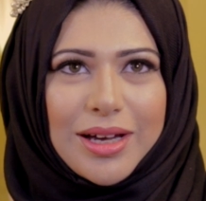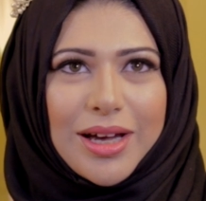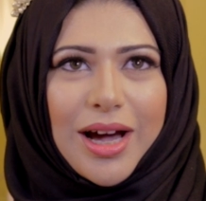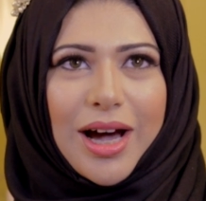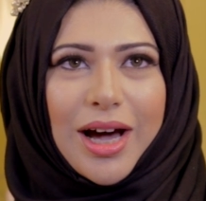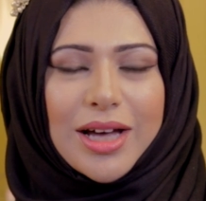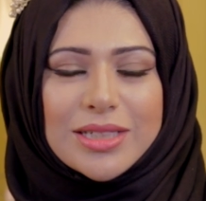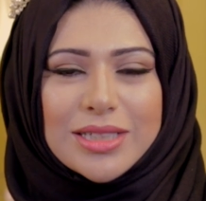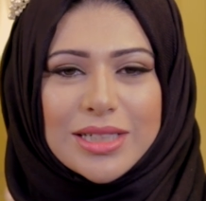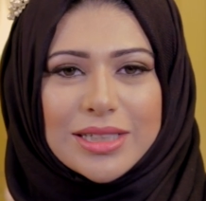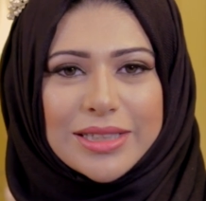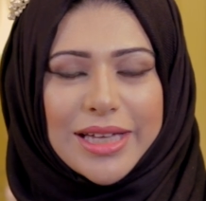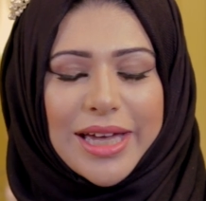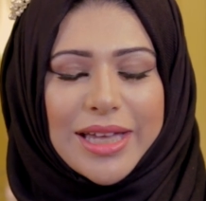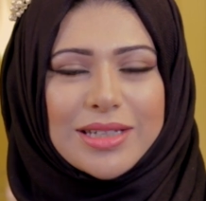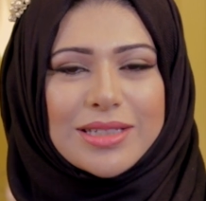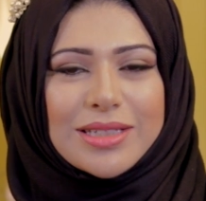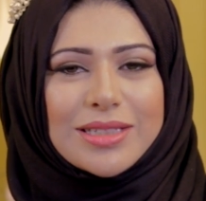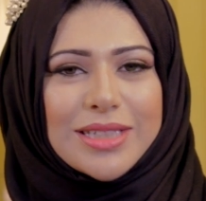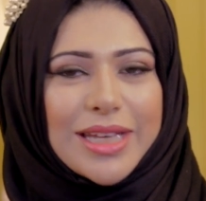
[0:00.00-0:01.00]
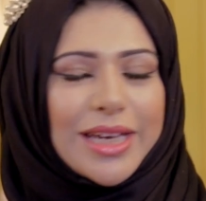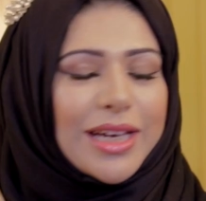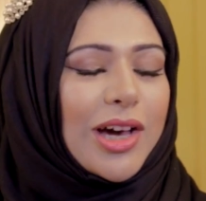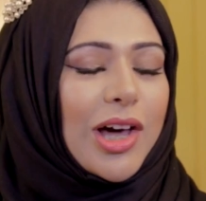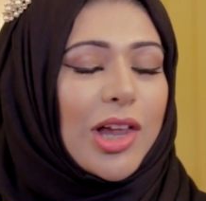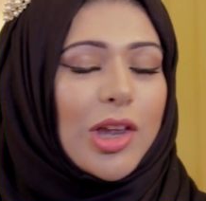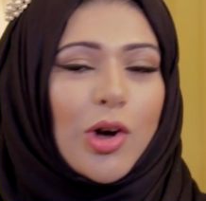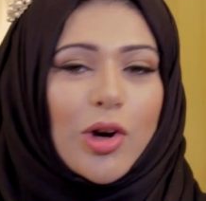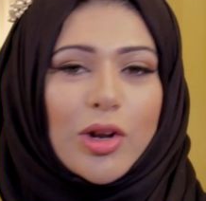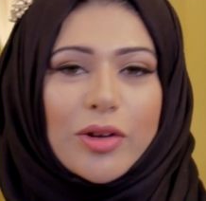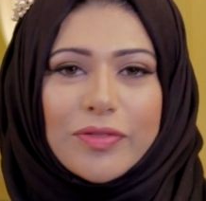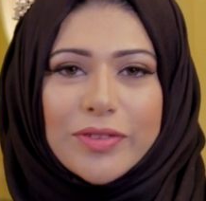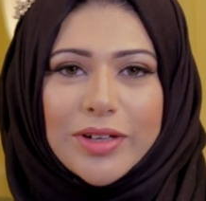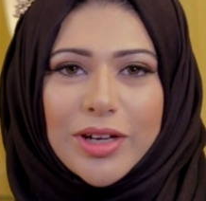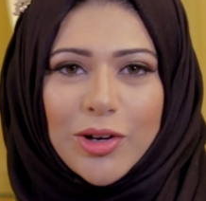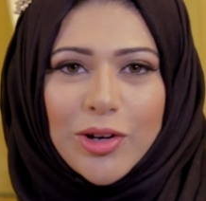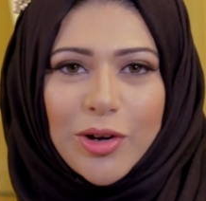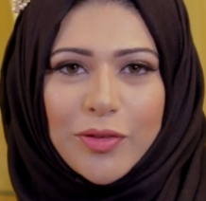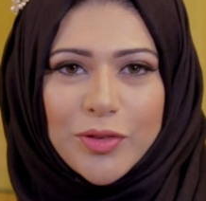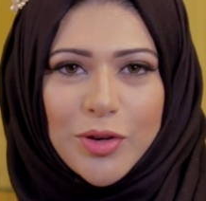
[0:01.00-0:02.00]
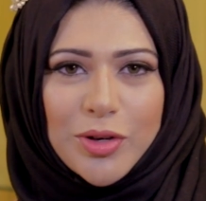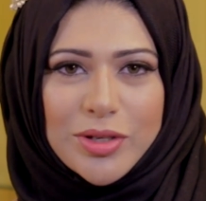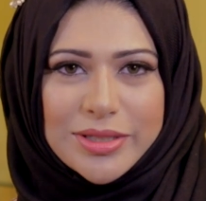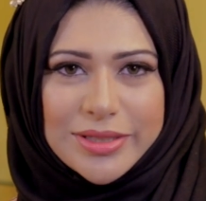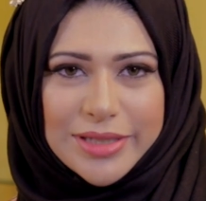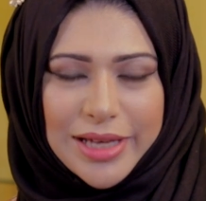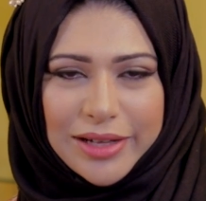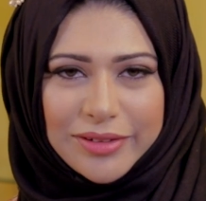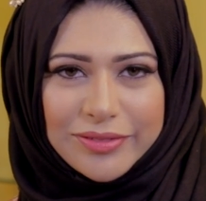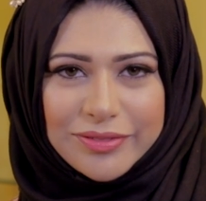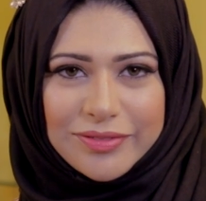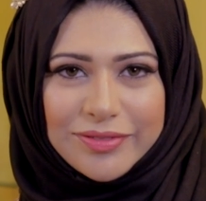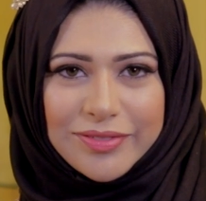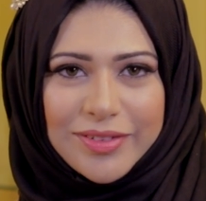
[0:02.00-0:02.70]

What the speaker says: Until then, take a lot of care of yourself.